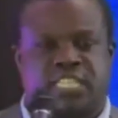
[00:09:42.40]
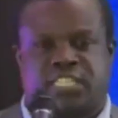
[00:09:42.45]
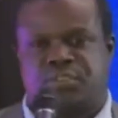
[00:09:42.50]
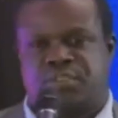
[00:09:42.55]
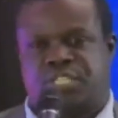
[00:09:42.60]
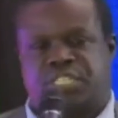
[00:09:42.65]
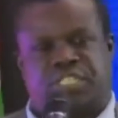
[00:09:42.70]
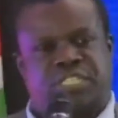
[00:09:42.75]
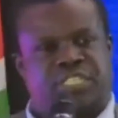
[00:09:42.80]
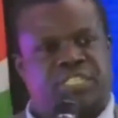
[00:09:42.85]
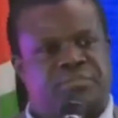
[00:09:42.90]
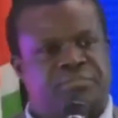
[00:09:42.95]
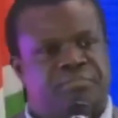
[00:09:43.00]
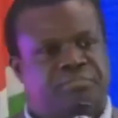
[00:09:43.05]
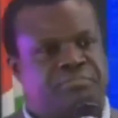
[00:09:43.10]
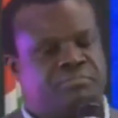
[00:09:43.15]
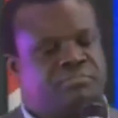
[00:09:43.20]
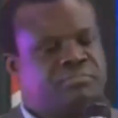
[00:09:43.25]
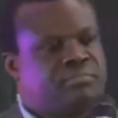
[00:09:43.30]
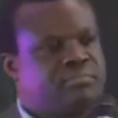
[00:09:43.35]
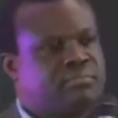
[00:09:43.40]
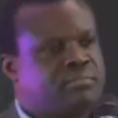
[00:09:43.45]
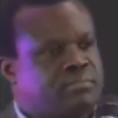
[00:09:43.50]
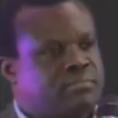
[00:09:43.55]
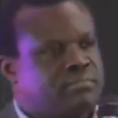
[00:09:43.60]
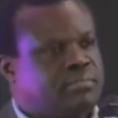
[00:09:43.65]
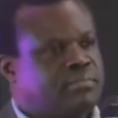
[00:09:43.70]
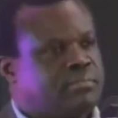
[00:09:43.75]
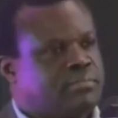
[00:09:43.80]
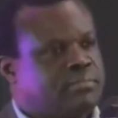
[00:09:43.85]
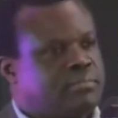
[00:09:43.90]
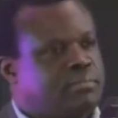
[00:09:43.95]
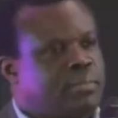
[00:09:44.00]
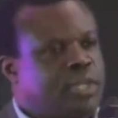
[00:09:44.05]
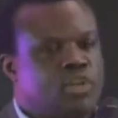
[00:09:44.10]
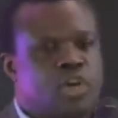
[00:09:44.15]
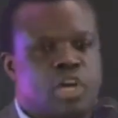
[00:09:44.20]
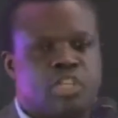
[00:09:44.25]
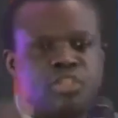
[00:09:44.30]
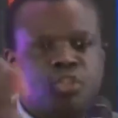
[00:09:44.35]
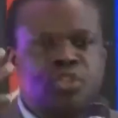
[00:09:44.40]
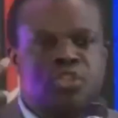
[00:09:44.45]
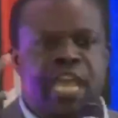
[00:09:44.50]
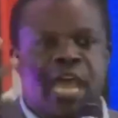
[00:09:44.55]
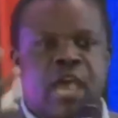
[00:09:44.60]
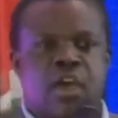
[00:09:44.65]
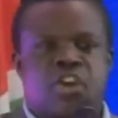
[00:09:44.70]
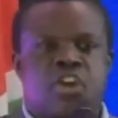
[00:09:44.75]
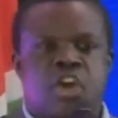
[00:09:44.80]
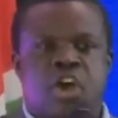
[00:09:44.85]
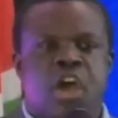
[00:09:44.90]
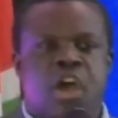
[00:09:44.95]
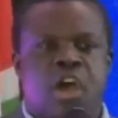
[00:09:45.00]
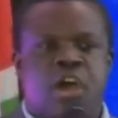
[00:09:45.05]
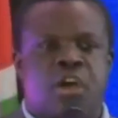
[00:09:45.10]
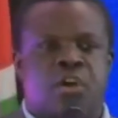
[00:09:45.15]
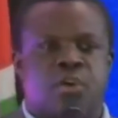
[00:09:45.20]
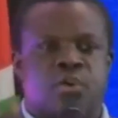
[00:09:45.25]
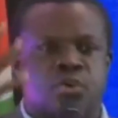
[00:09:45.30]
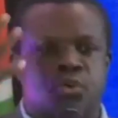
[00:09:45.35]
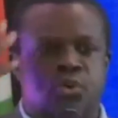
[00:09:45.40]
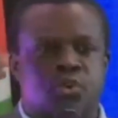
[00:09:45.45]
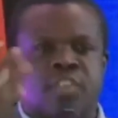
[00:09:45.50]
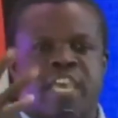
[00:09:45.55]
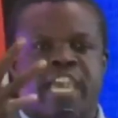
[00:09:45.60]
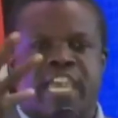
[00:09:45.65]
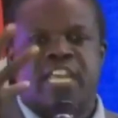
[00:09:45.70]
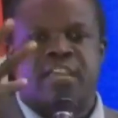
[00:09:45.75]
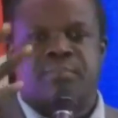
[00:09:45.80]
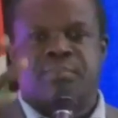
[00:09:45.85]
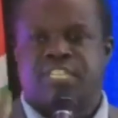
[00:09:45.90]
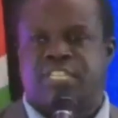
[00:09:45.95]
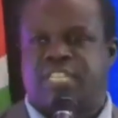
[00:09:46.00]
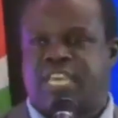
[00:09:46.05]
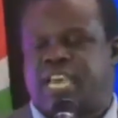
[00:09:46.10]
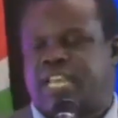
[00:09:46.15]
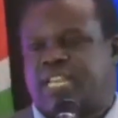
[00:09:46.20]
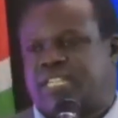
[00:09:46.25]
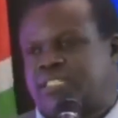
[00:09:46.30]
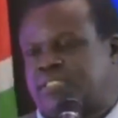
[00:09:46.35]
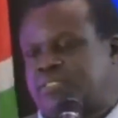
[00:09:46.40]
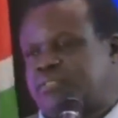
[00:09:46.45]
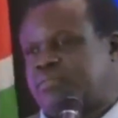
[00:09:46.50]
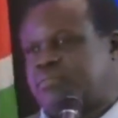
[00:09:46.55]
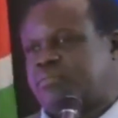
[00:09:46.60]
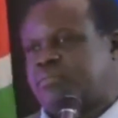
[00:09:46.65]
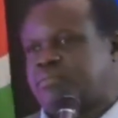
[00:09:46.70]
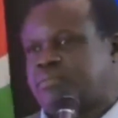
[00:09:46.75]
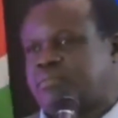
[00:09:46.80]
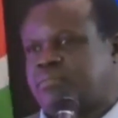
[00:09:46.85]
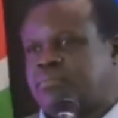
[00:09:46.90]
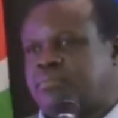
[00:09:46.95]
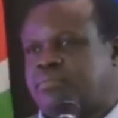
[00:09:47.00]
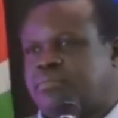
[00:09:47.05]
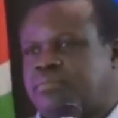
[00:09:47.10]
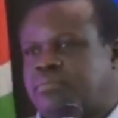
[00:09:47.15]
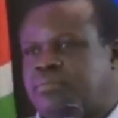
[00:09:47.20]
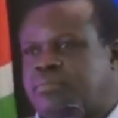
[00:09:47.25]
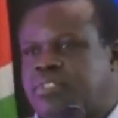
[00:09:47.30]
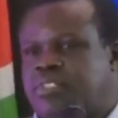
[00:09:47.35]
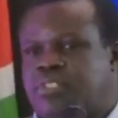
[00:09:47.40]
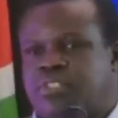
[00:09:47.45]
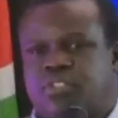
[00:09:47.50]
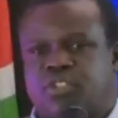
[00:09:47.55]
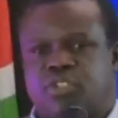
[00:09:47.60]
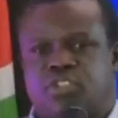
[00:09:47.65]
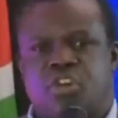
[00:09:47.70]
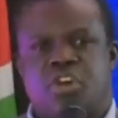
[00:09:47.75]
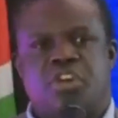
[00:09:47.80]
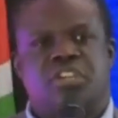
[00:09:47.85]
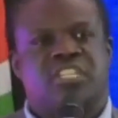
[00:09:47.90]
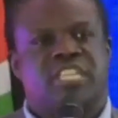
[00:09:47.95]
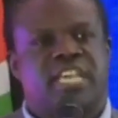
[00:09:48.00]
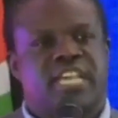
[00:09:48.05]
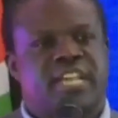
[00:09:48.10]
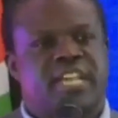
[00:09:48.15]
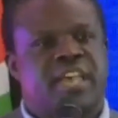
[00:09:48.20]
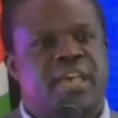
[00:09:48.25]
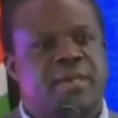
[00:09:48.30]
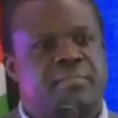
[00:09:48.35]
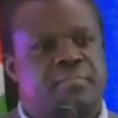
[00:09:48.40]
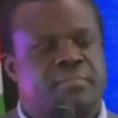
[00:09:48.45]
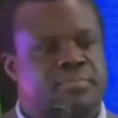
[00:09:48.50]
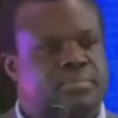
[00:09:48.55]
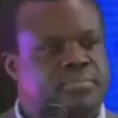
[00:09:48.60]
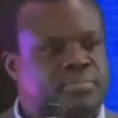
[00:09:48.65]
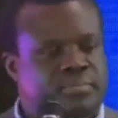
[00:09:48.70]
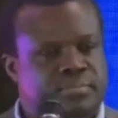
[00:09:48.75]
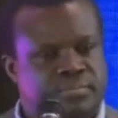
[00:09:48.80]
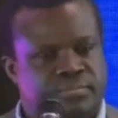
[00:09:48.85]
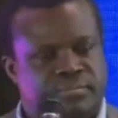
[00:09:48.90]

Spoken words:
that security, because you now know who the enemies are. So don't succumb.